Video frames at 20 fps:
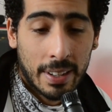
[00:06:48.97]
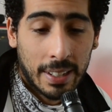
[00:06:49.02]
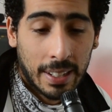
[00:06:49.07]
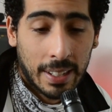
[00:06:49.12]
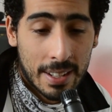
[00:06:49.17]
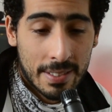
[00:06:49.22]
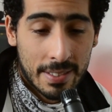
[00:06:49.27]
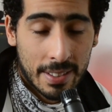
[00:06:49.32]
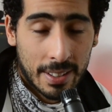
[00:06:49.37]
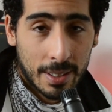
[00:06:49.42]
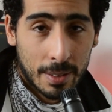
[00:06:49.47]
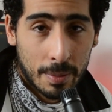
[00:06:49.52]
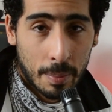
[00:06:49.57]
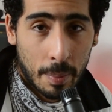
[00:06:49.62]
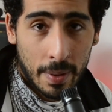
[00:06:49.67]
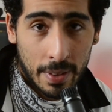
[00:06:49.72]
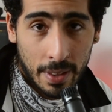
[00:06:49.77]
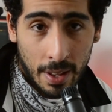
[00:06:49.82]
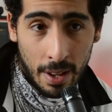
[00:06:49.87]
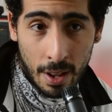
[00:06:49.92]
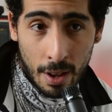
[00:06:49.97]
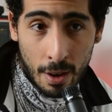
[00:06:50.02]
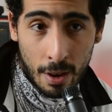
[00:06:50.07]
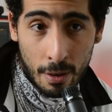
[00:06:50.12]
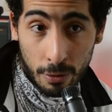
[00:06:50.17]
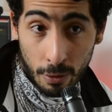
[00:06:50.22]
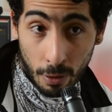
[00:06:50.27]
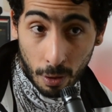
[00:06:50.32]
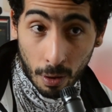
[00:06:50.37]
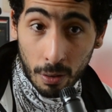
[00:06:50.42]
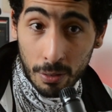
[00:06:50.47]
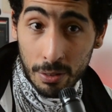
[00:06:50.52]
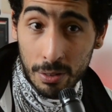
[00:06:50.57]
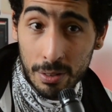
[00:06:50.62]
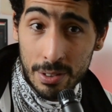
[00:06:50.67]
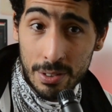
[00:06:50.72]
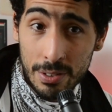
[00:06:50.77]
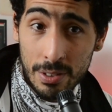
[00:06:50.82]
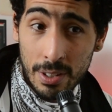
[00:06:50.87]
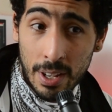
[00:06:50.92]
classical, but for
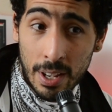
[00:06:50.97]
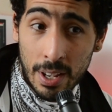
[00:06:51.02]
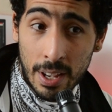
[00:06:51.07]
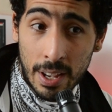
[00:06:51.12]
others